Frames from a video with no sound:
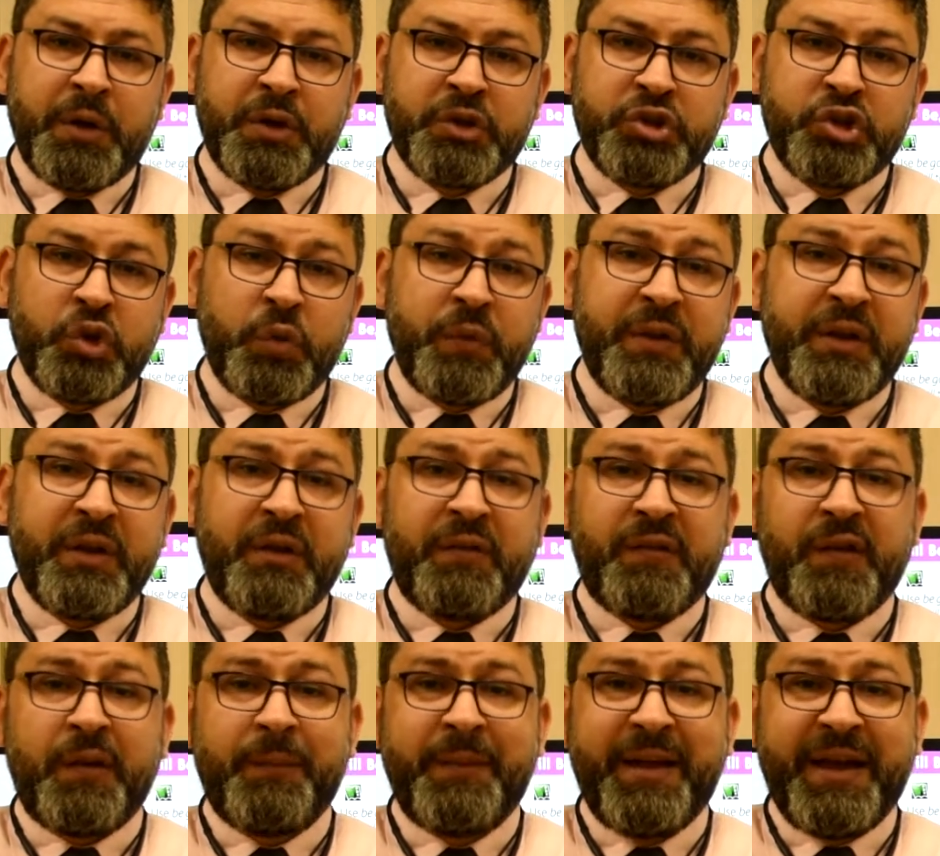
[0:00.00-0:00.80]
doing
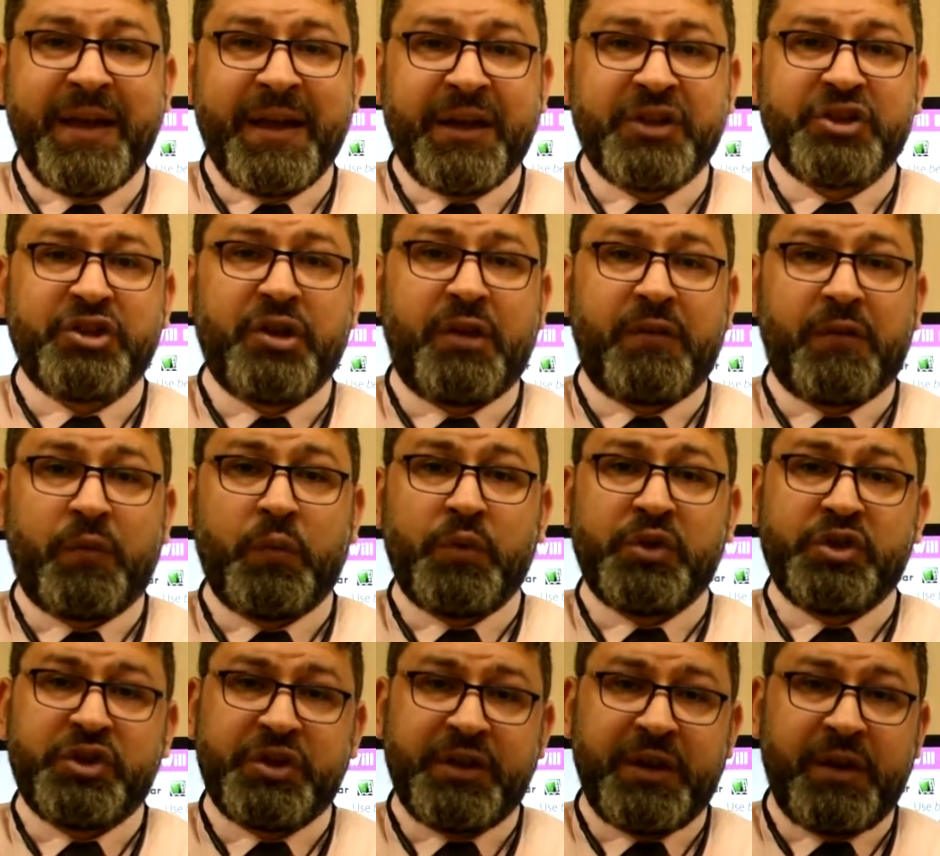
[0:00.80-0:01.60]
some actions,
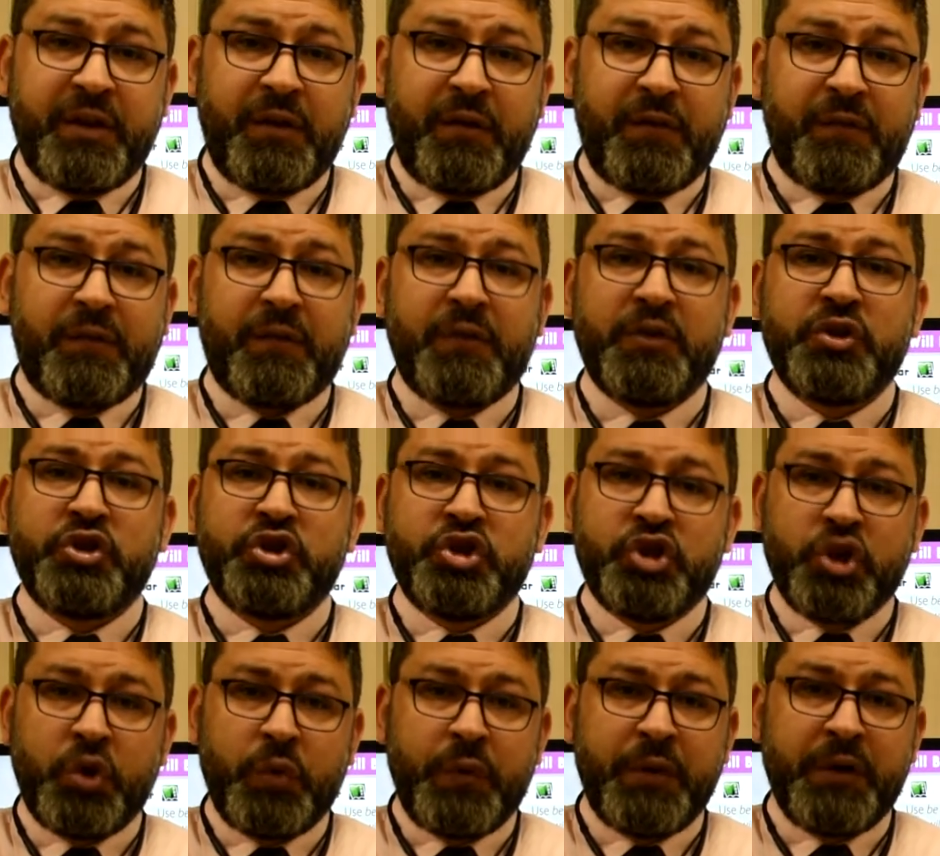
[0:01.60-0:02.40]
which is
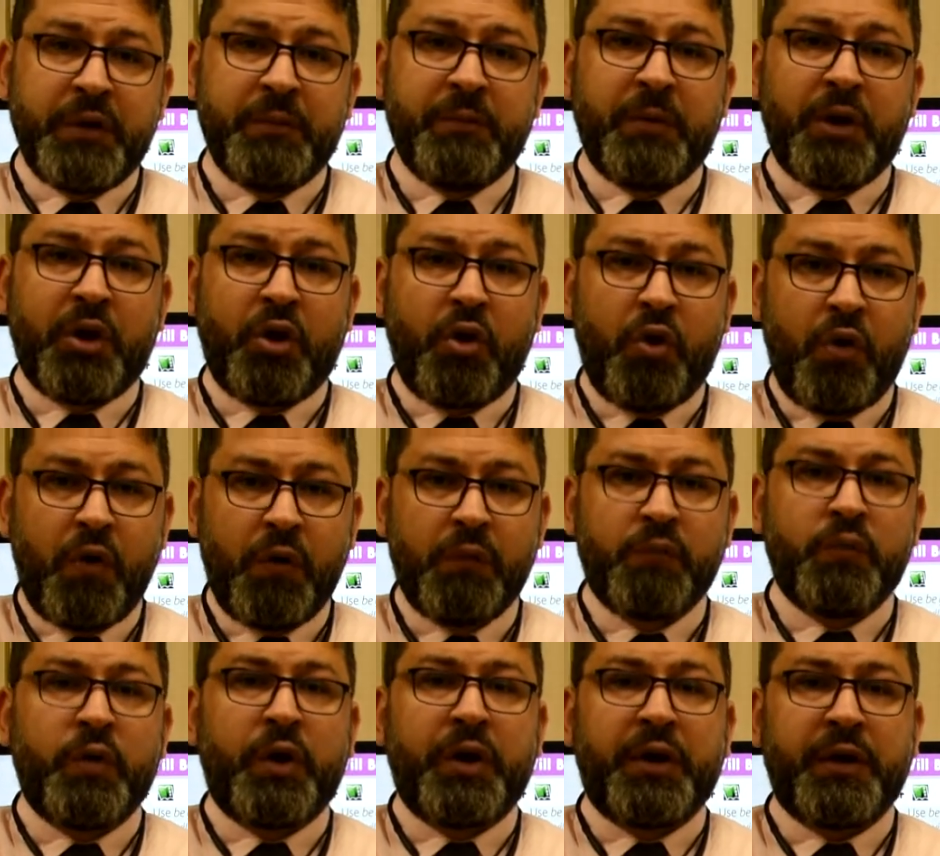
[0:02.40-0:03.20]
doing my
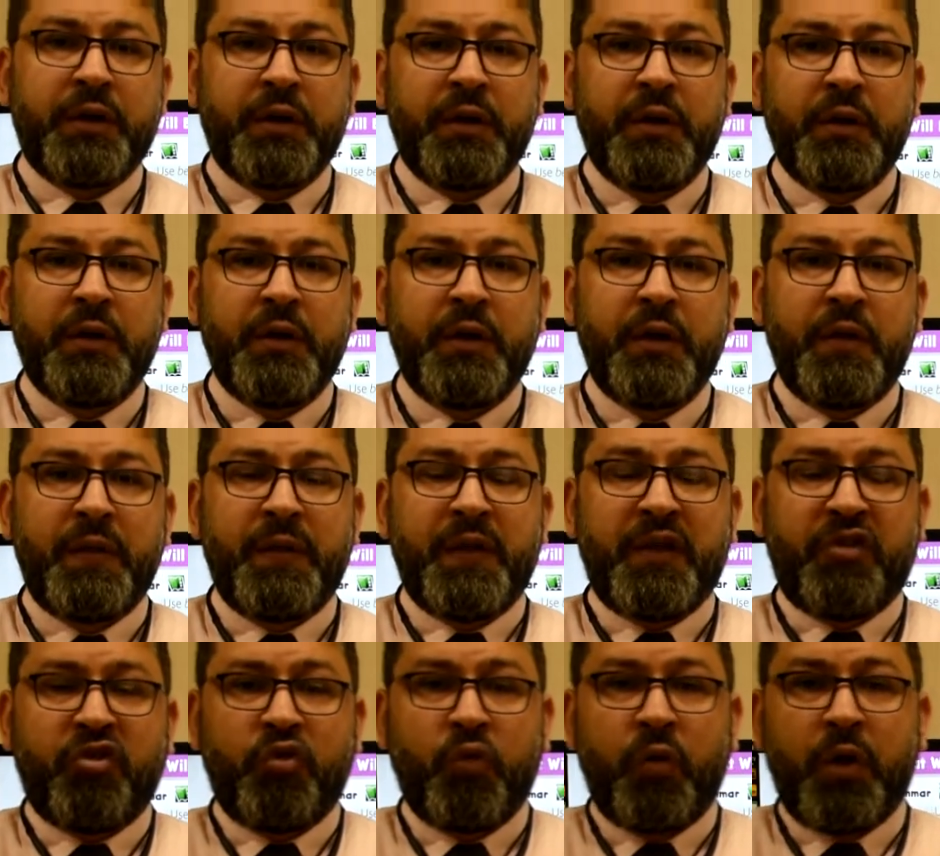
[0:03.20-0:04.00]
homework.
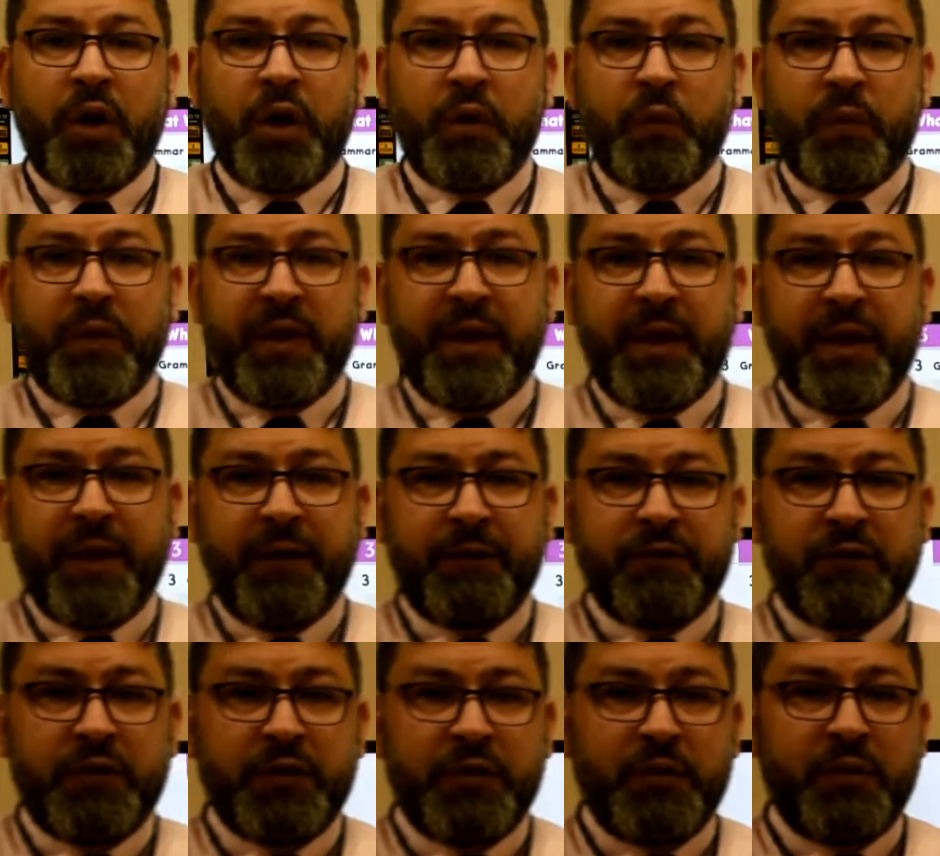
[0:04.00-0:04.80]
That's why we
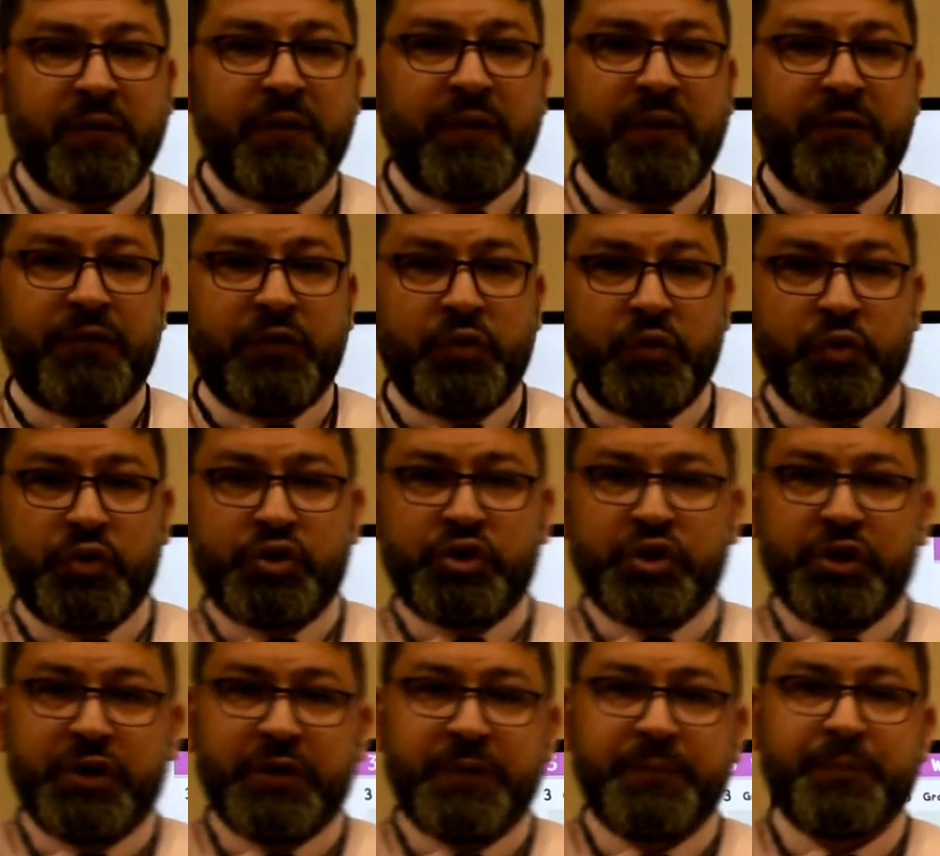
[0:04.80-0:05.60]
have to use the
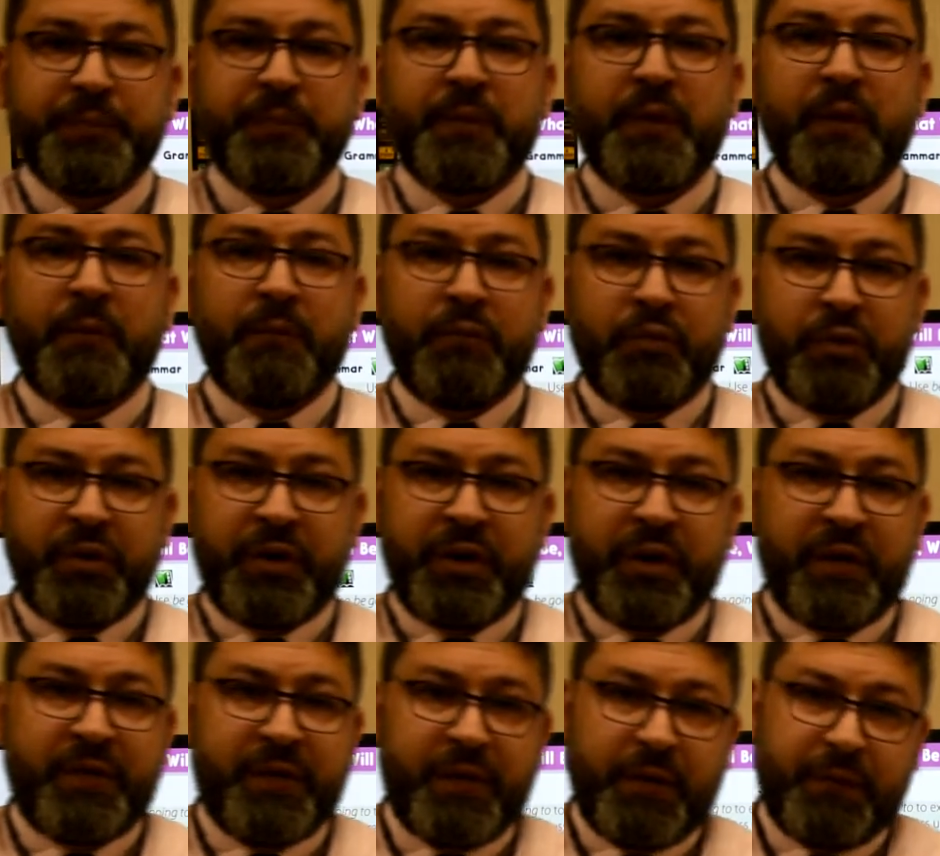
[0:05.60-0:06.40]
future
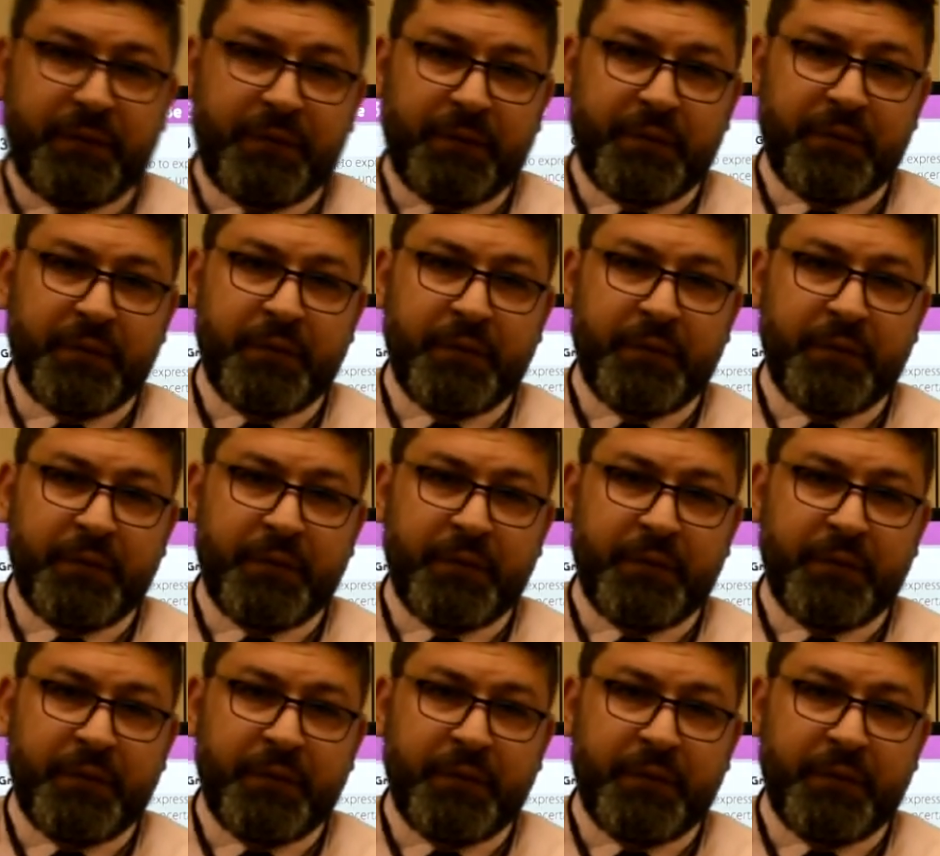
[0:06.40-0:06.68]
progressive.